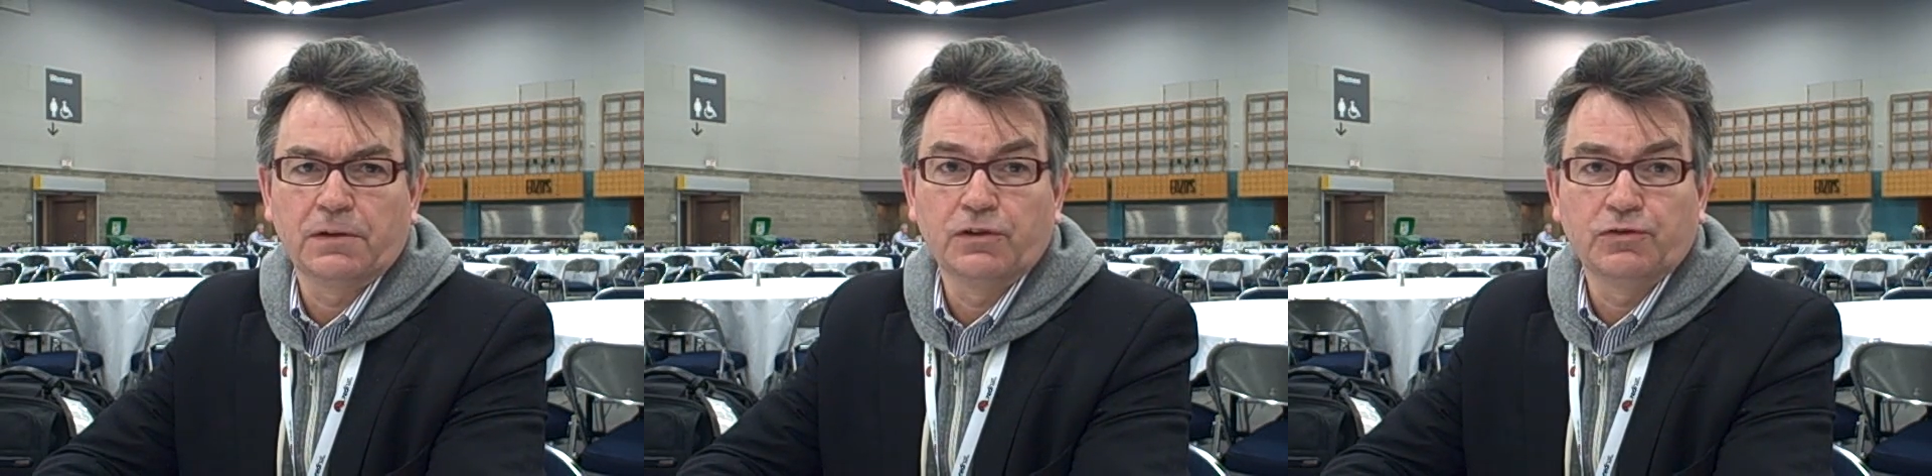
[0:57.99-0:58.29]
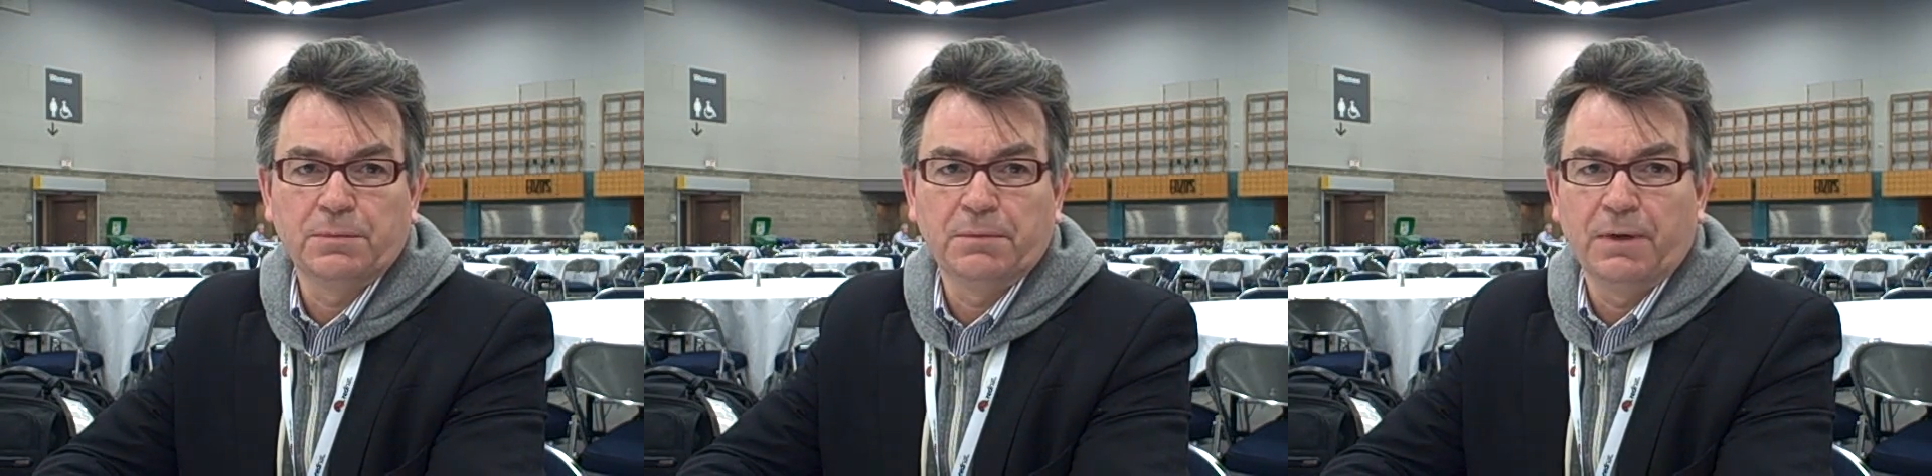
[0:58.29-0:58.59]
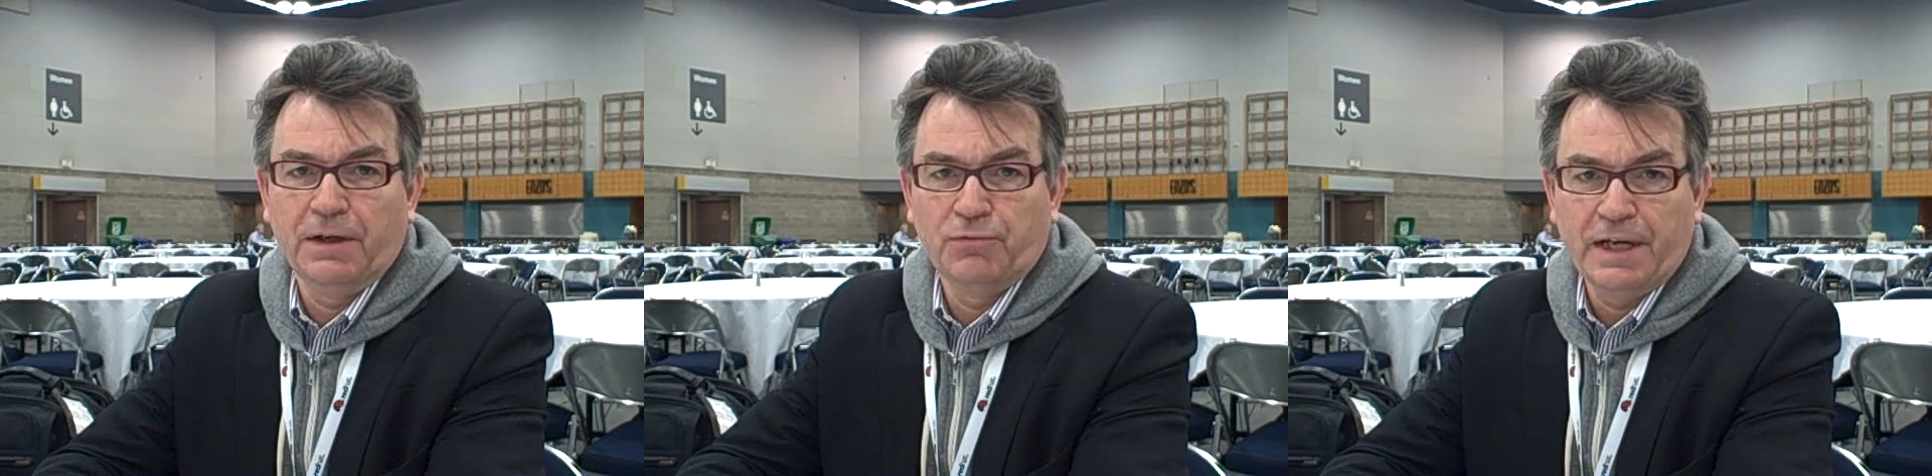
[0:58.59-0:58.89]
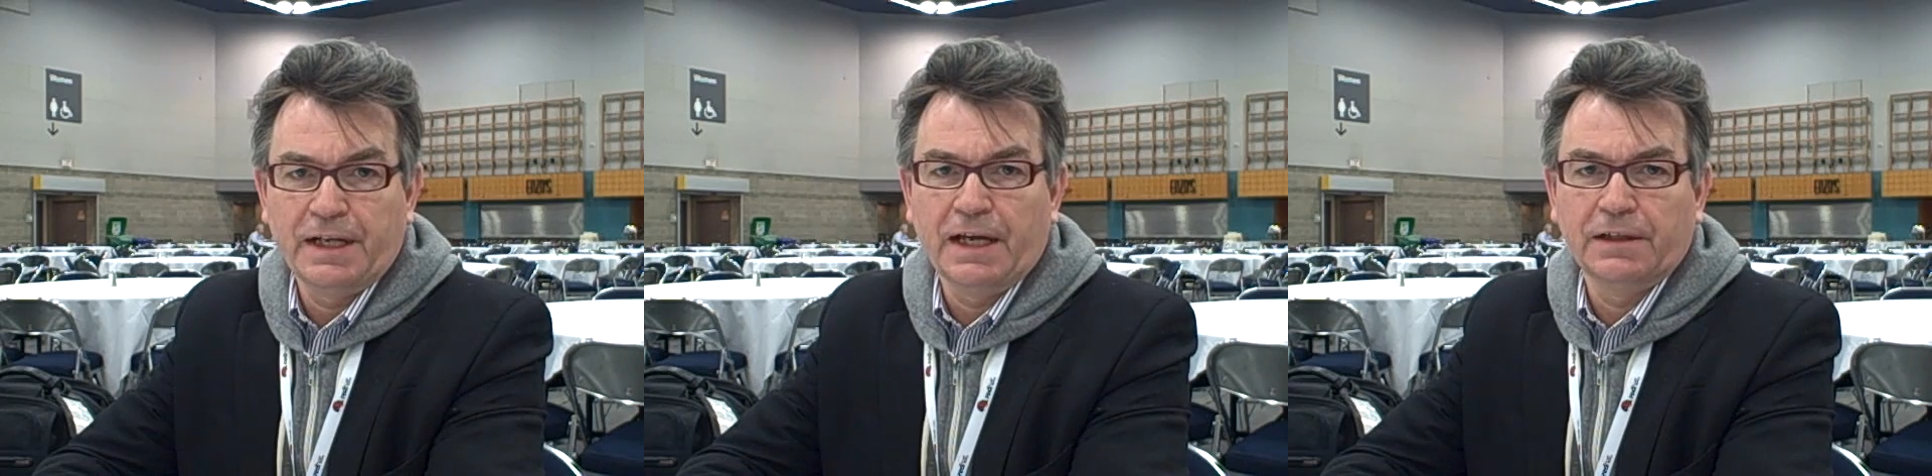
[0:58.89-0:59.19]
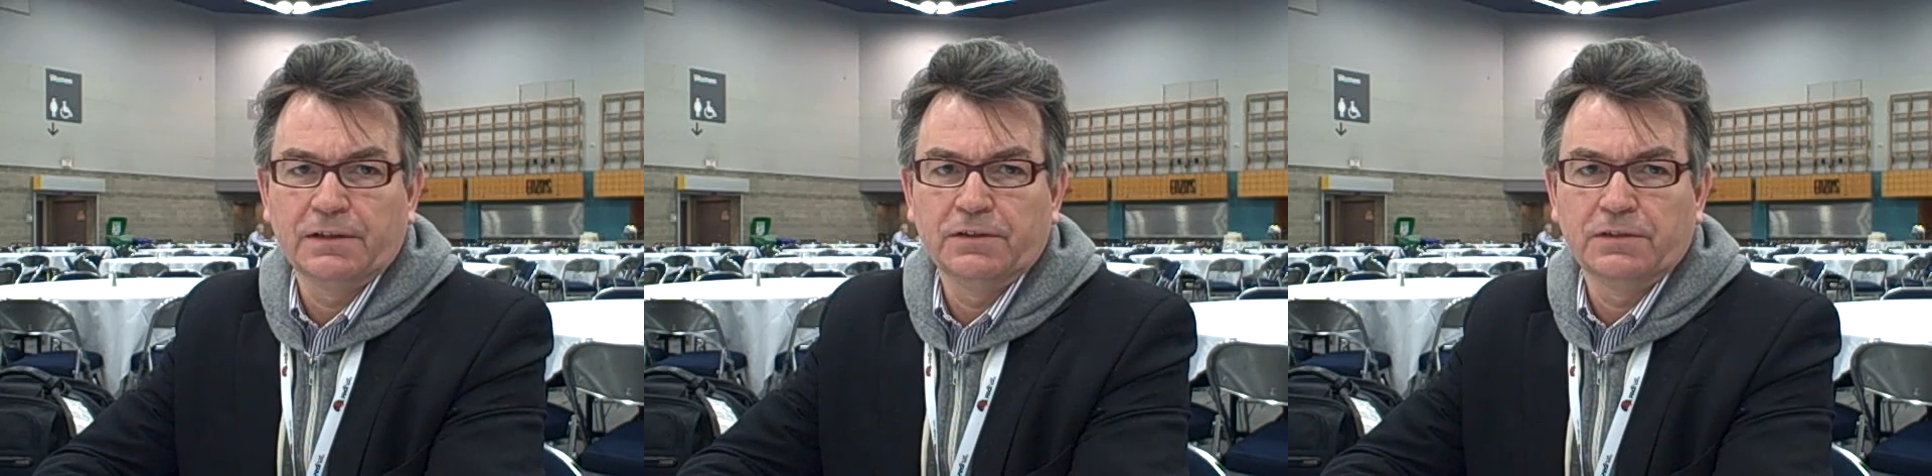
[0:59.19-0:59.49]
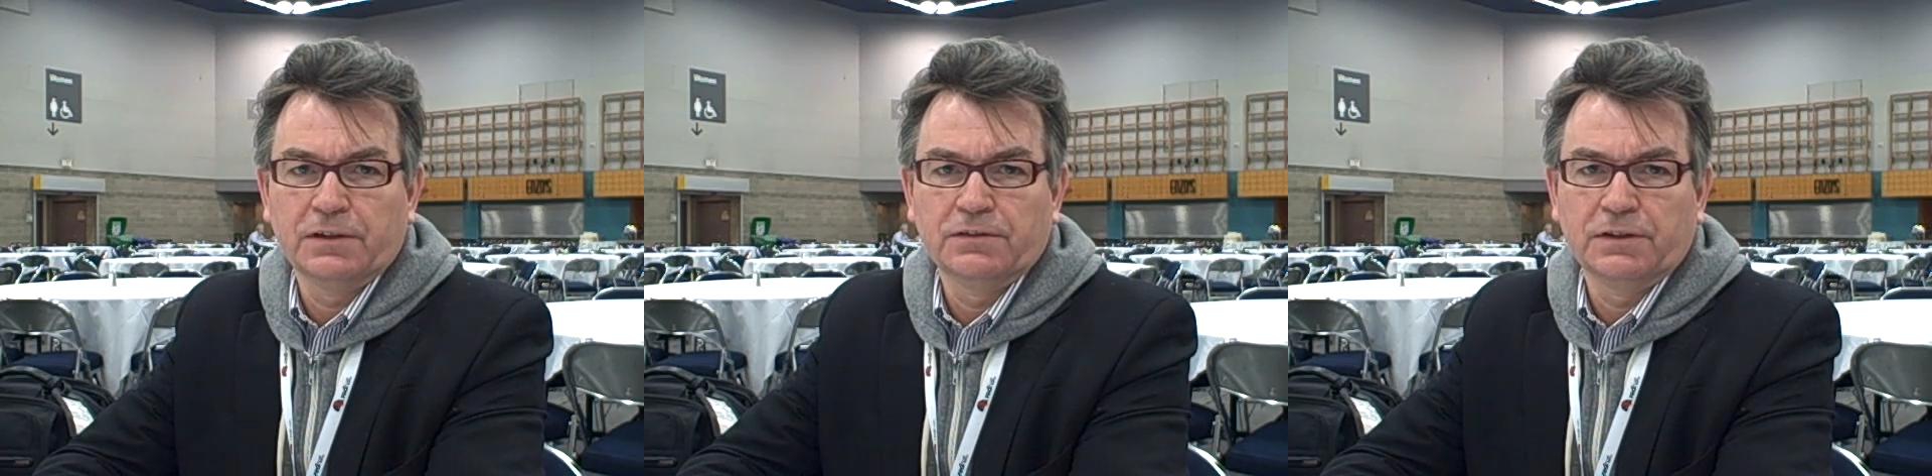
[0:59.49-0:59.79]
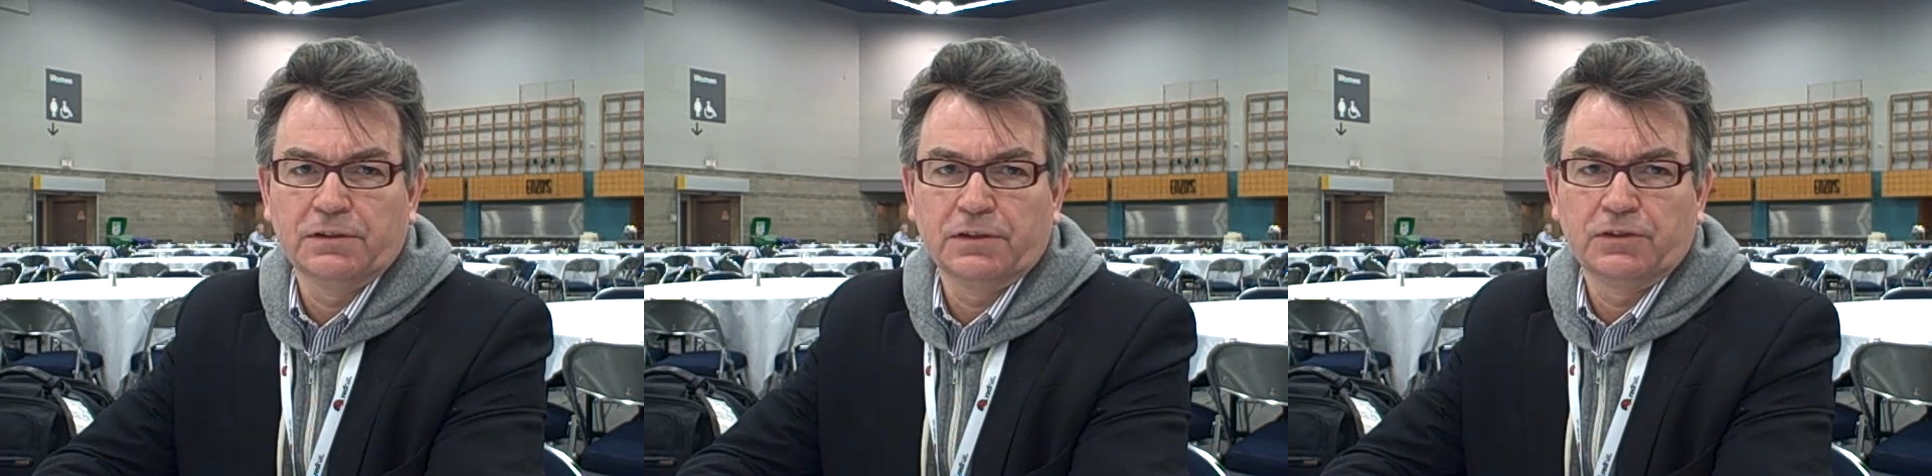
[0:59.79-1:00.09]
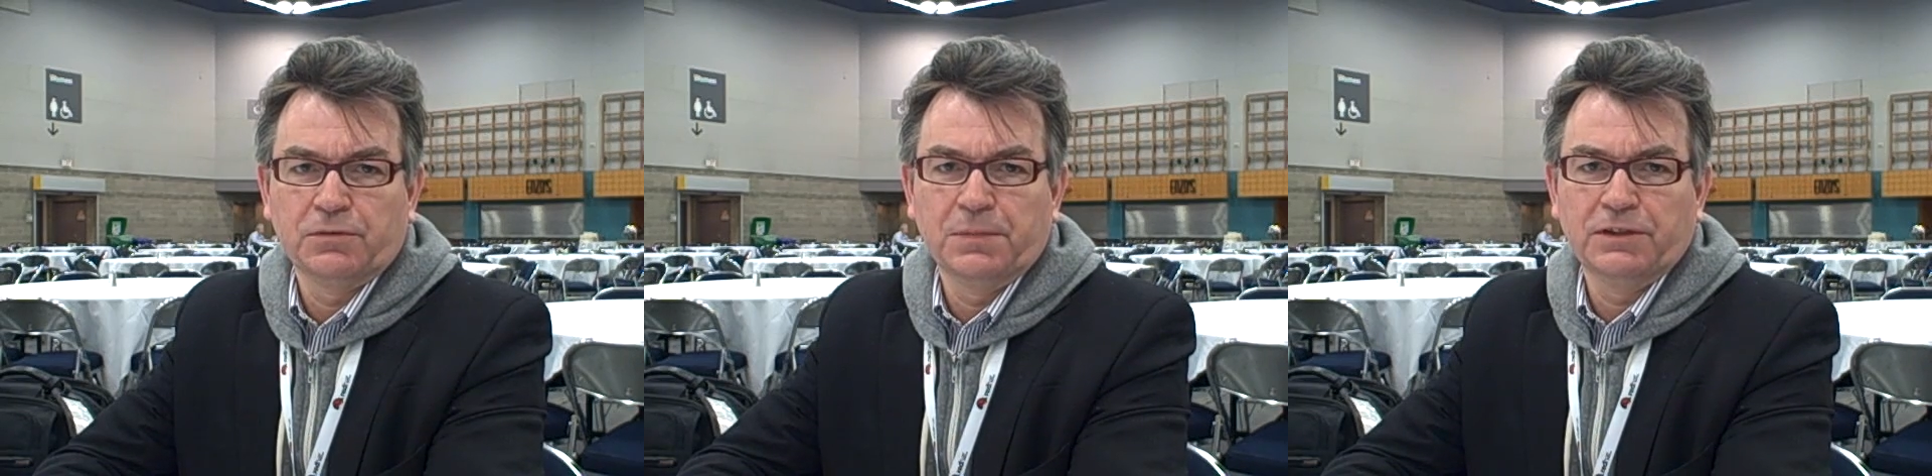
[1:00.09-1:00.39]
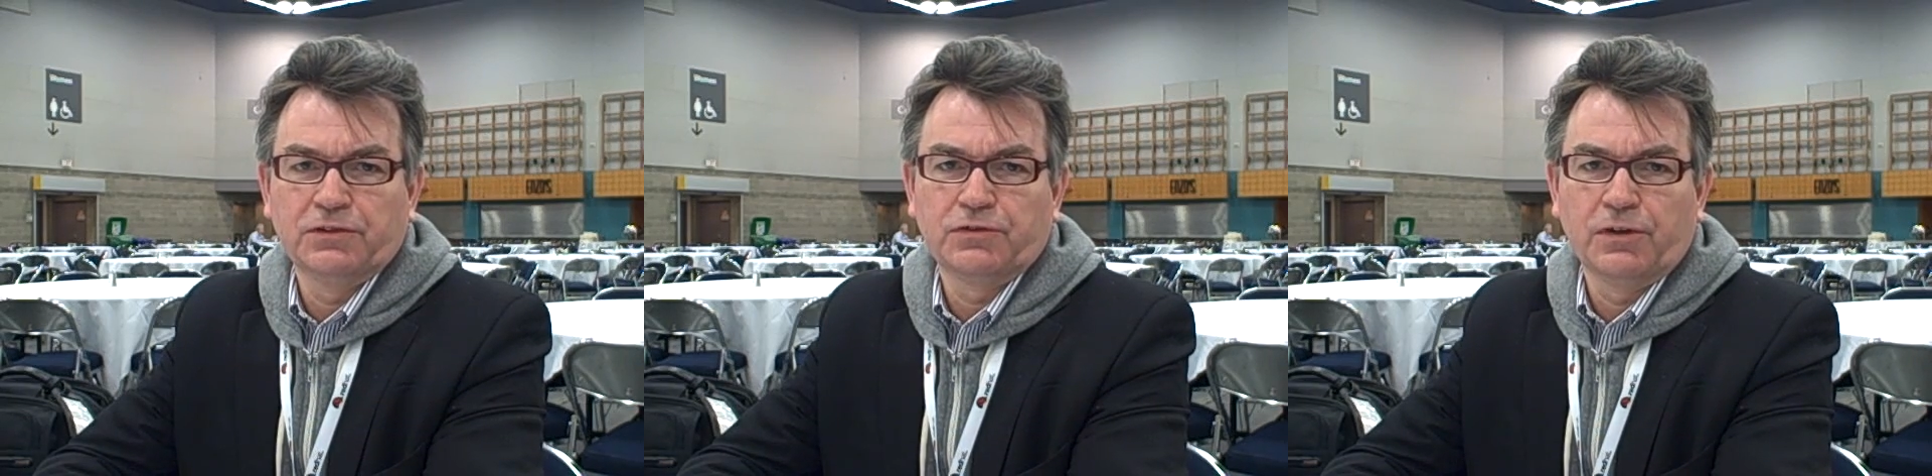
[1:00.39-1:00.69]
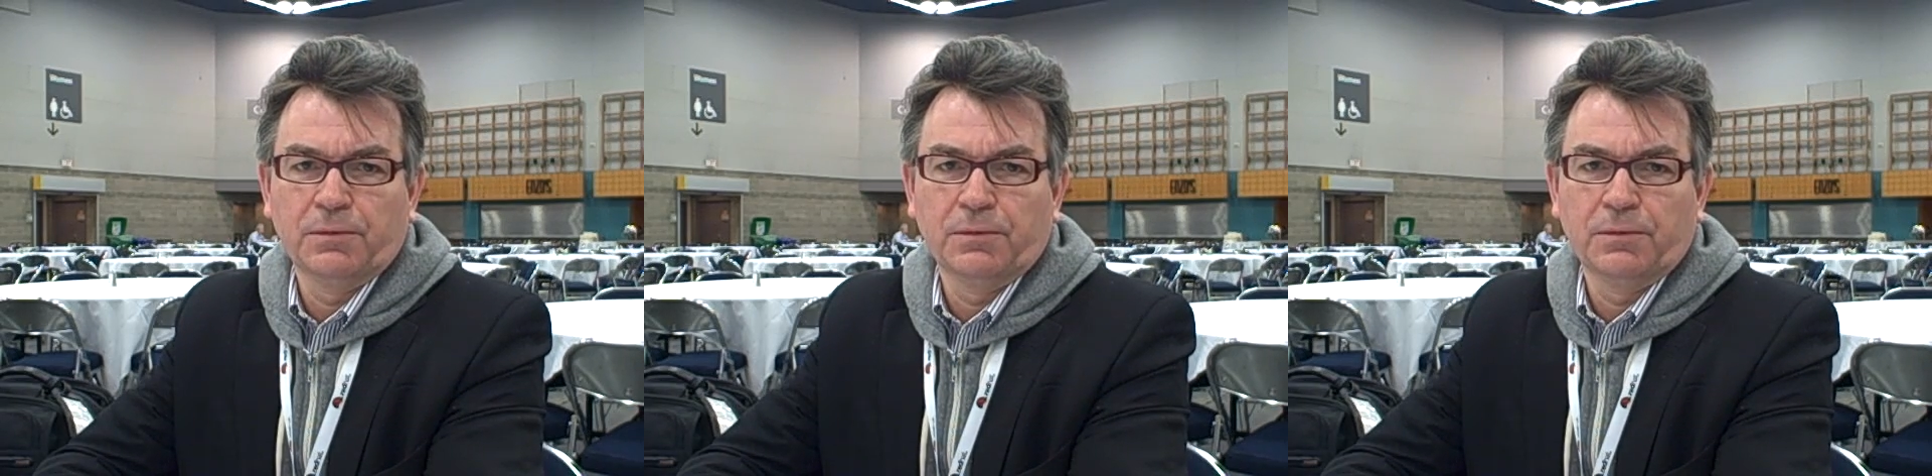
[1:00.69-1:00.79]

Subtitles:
contributed by Red Hat, has done a tremendous